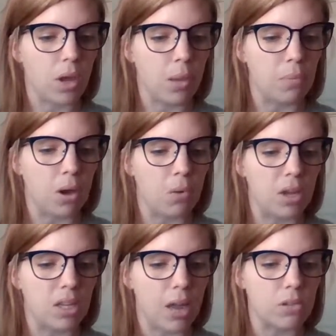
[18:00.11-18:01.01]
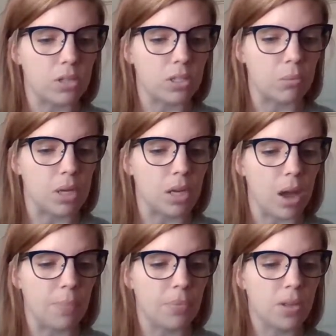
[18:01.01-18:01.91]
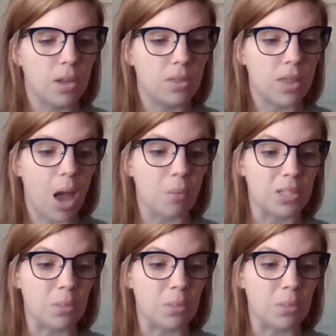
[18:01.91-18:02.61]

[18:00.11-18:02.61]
hippo and gave it to Zamina. That was the